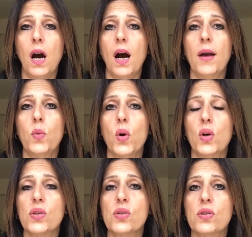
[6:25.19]
I
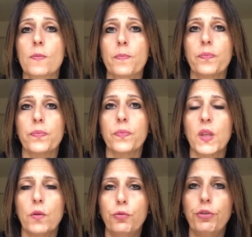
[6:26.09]
was
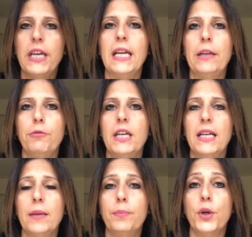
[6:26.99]

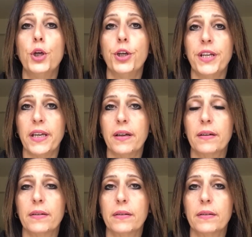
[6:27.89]
really burning.